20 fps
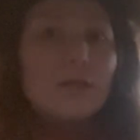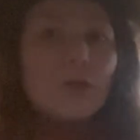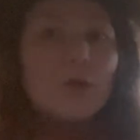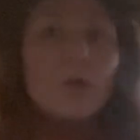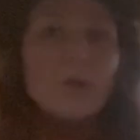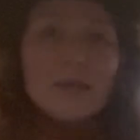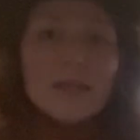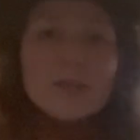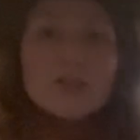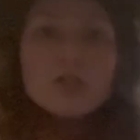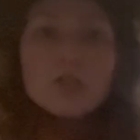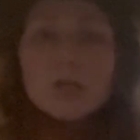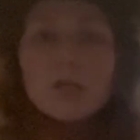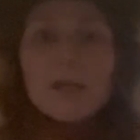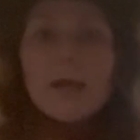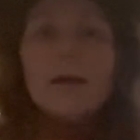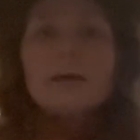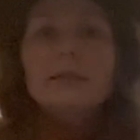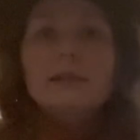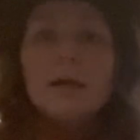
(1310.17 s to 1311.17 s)
itchy
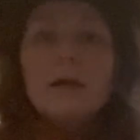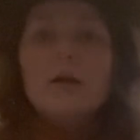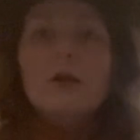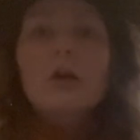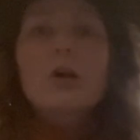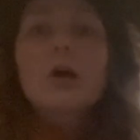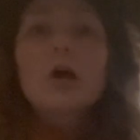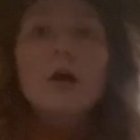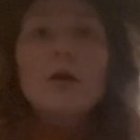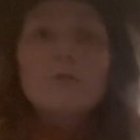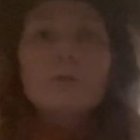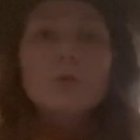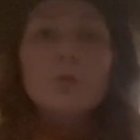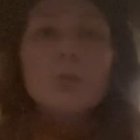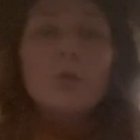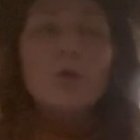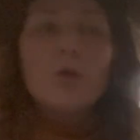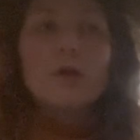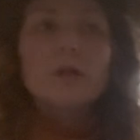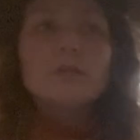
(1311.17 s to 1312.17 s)
down there and
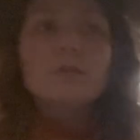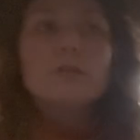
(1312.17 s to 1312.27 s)
uncomfortable. And